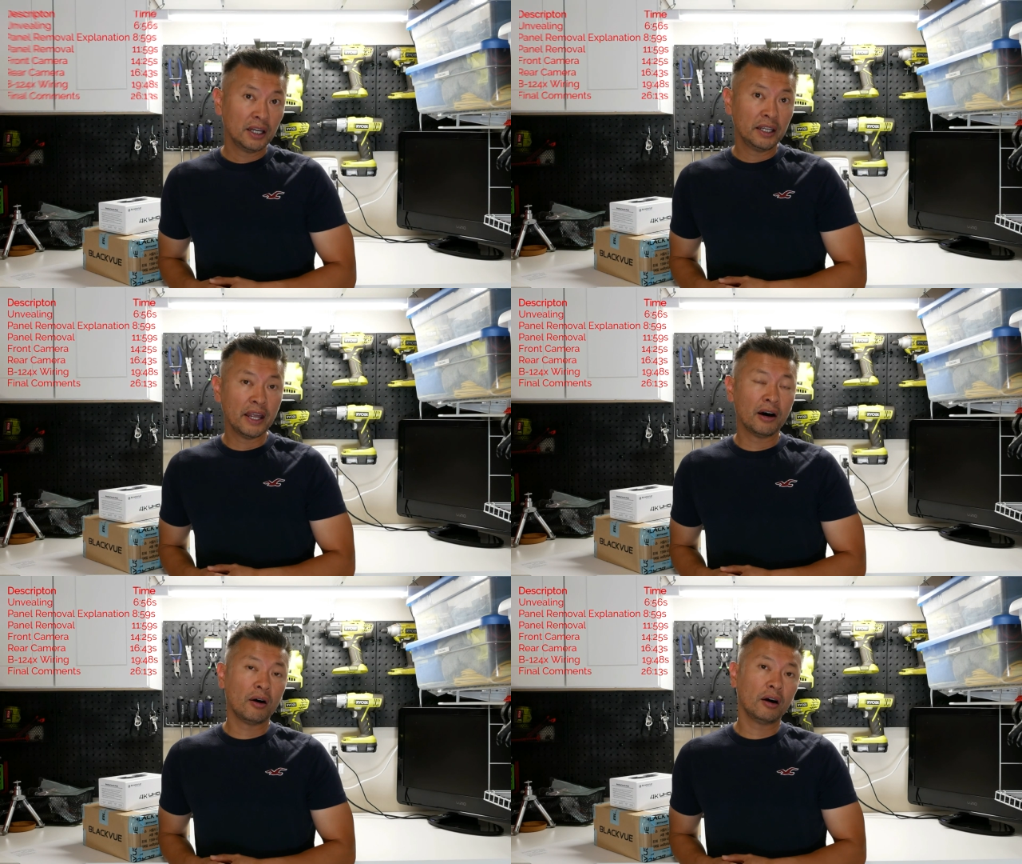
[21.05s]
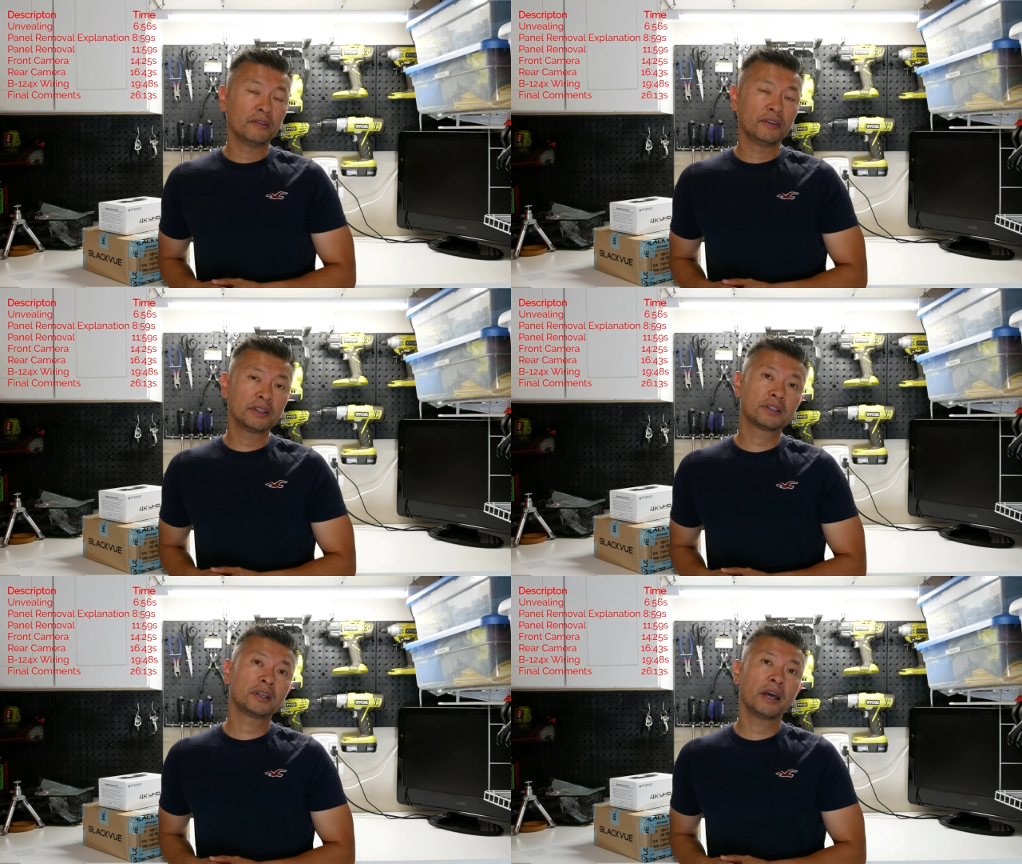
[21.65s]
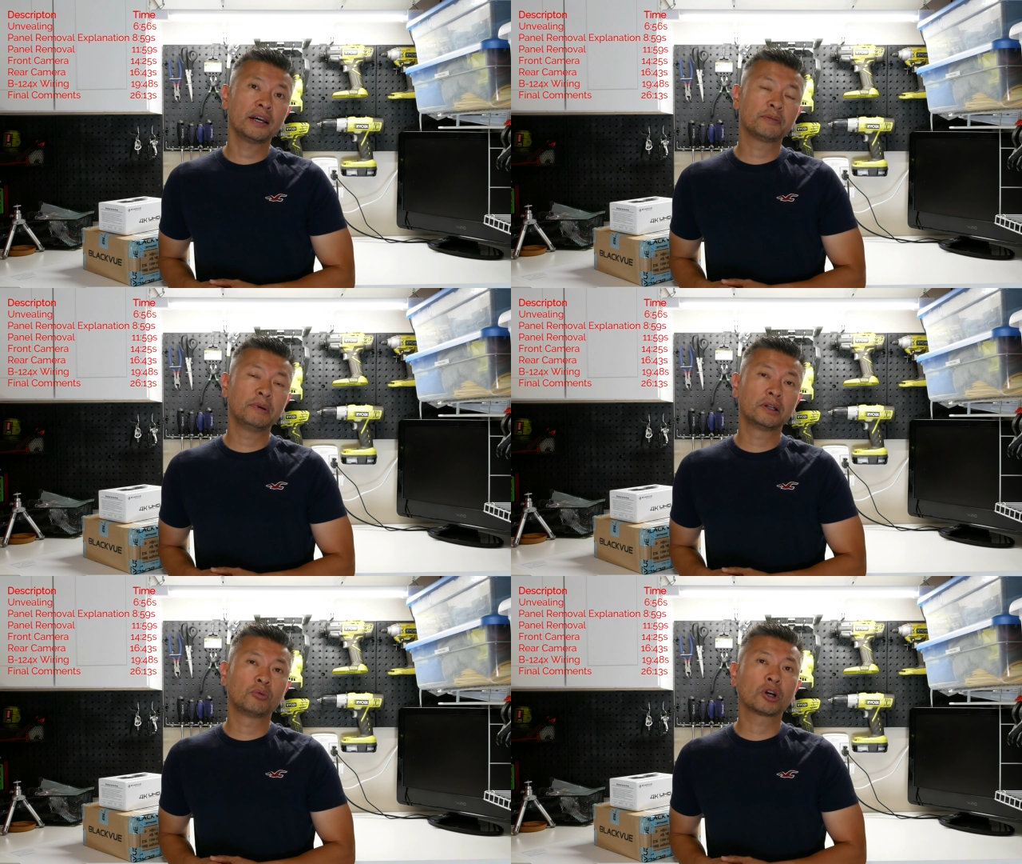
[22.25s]
Now, this has
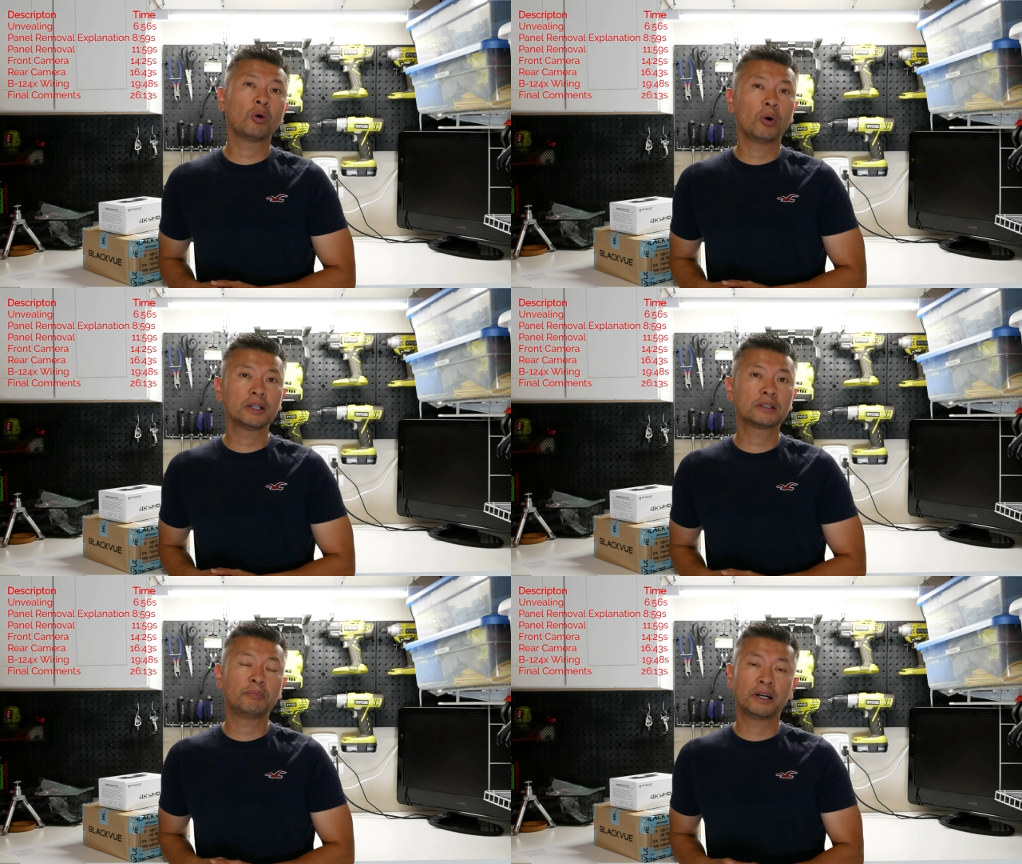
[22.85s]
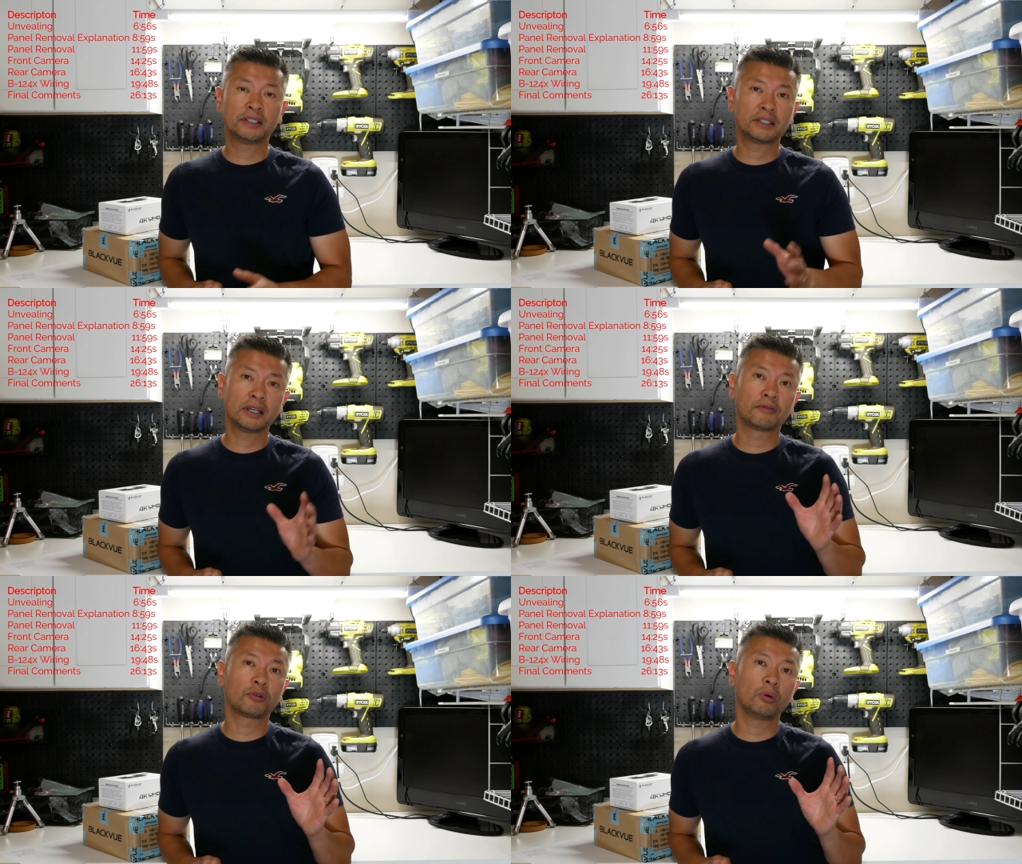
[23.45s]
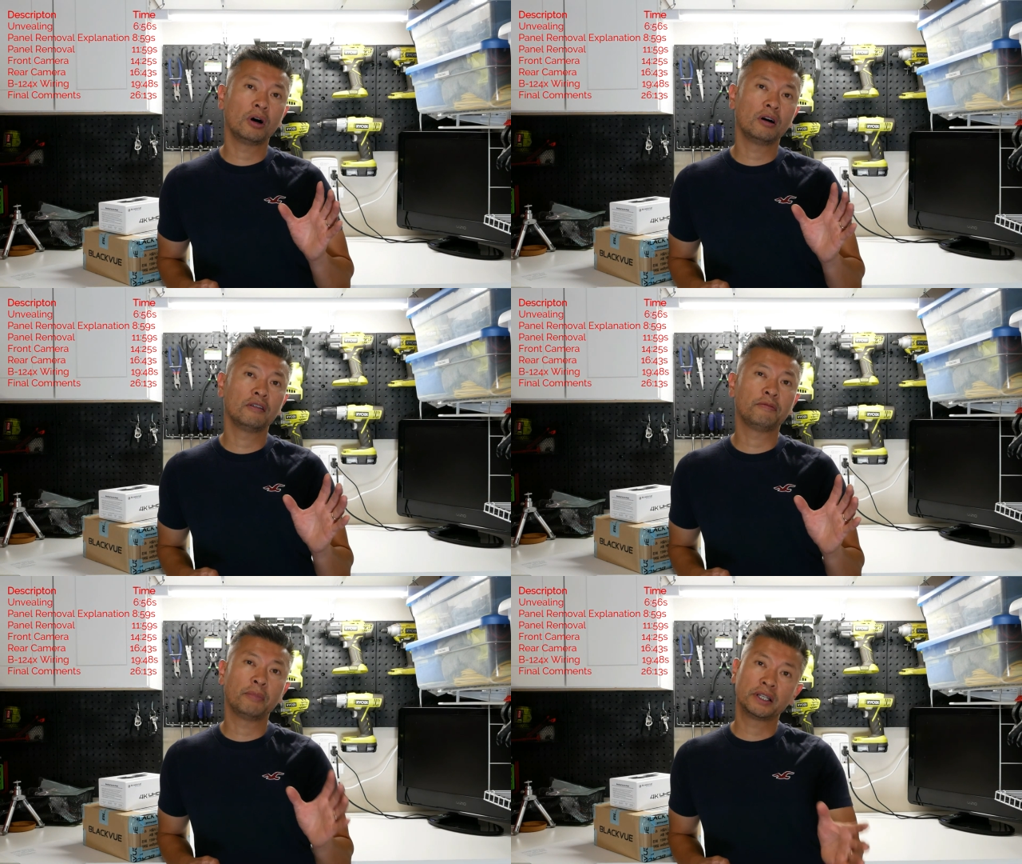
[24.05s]
been a request by several
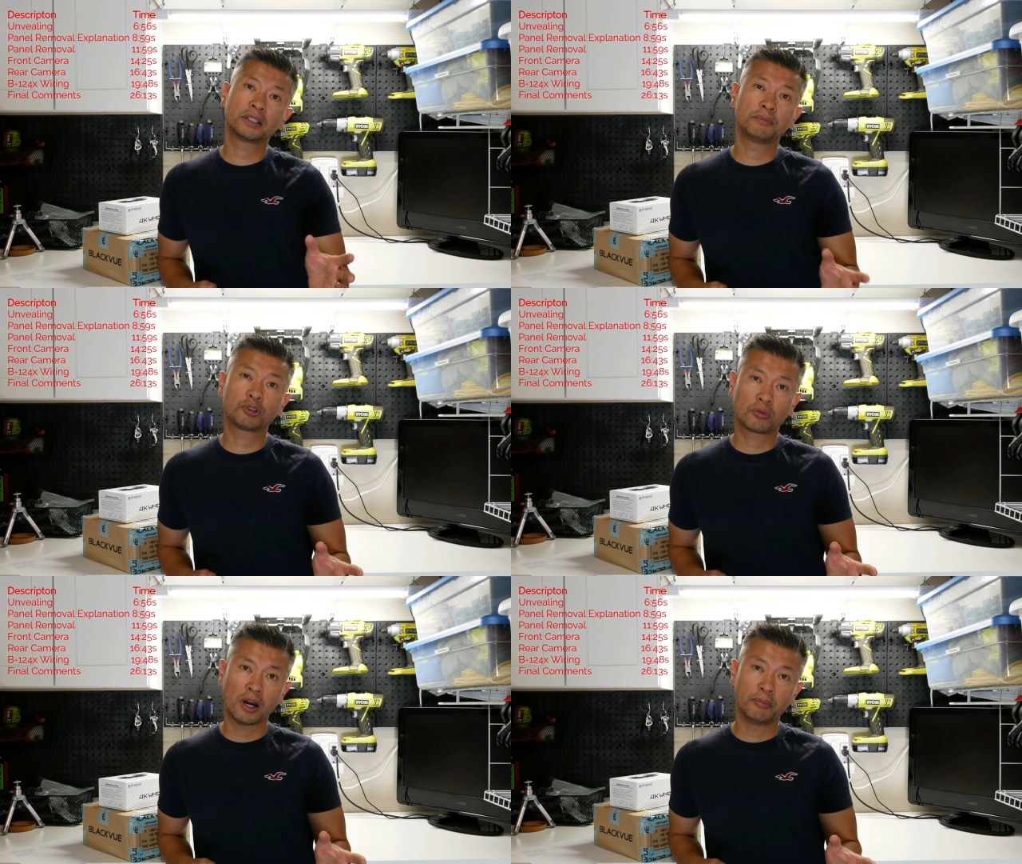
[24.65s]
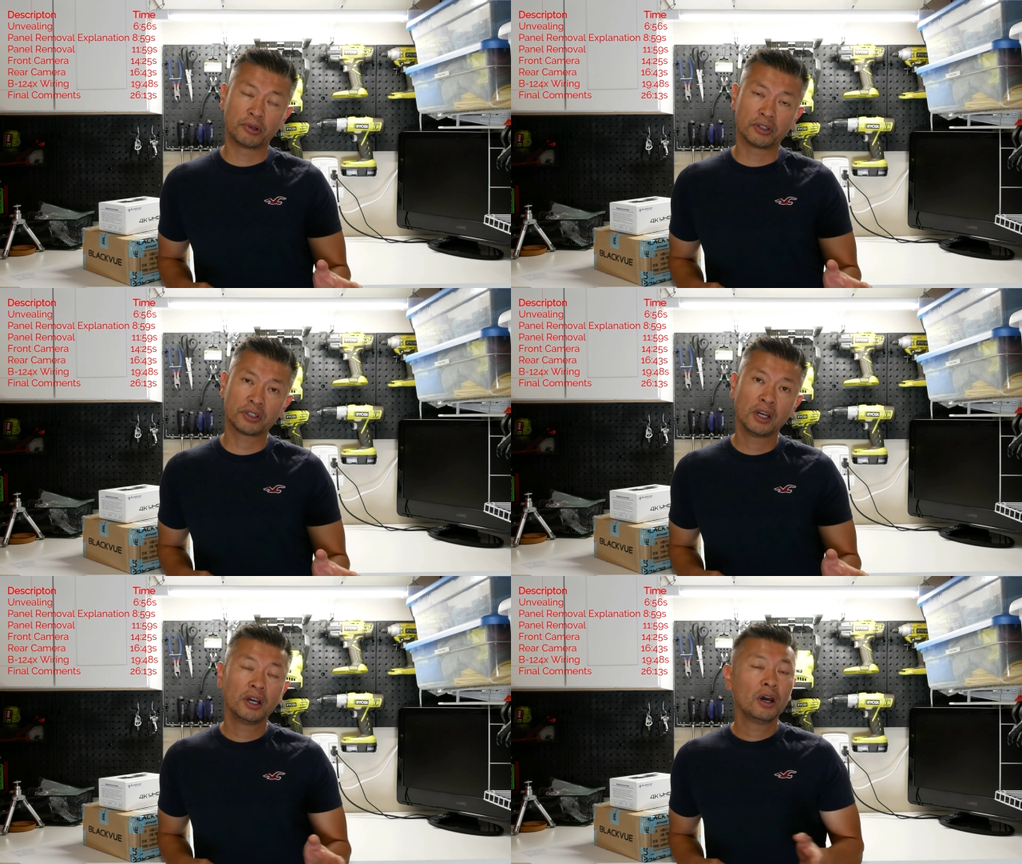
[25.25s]
of my subscribers.